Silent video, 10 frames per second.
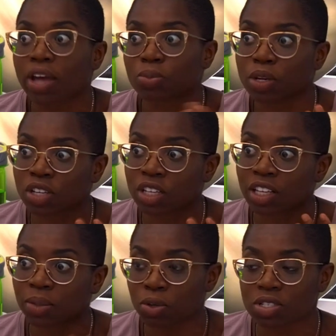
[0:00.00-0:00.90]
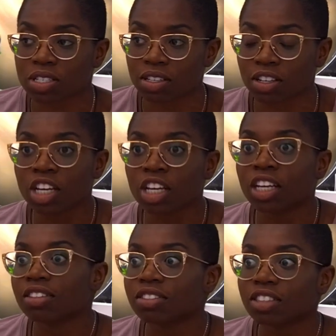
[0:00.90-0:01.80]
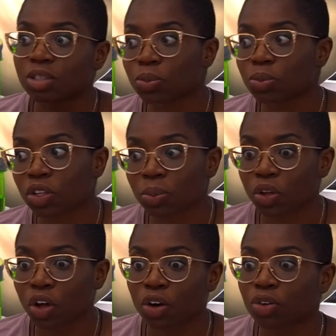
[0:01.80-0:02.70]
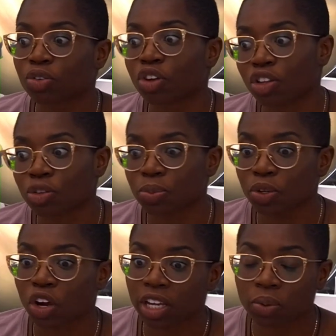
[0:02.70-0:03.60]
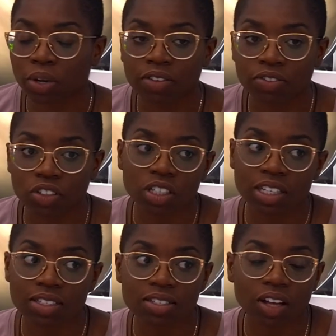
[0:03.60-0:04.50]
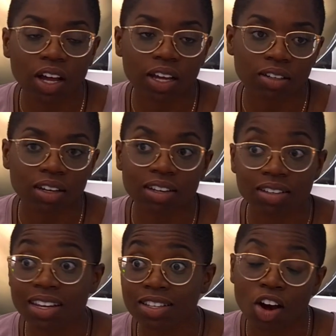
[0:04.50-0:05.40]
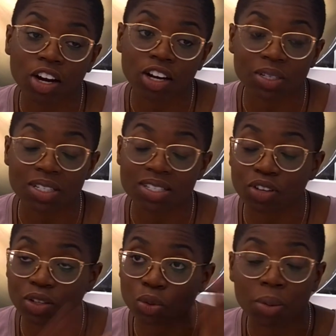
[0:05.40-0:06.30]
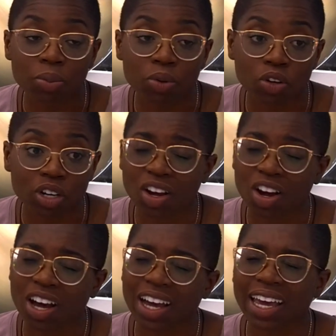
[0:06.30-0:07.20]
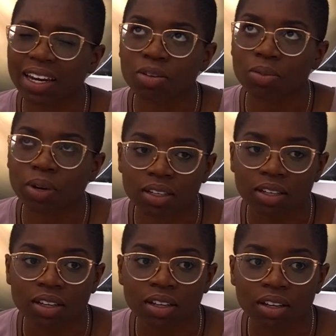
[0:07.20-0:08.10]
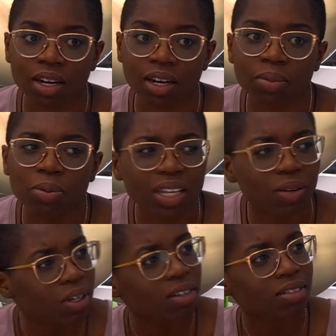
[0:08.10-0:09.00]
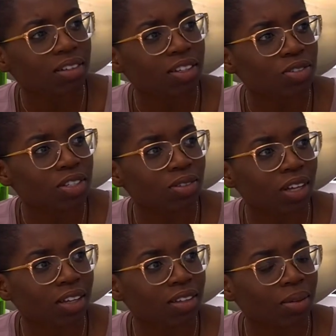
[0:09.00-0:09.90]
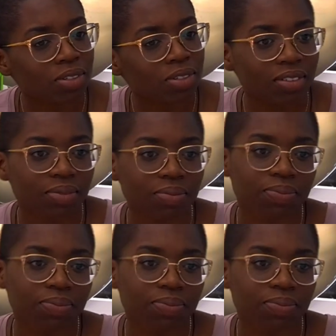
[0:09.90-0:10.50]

sure that that person doesn't put me on the block or not to be a target, whatever, it's mm. a mm-hmm. lie. And it, it is hard because after I don't remember and I'm like, oh, I hate everybody. And then people are like, wait, didn't you say you like that person? Mm.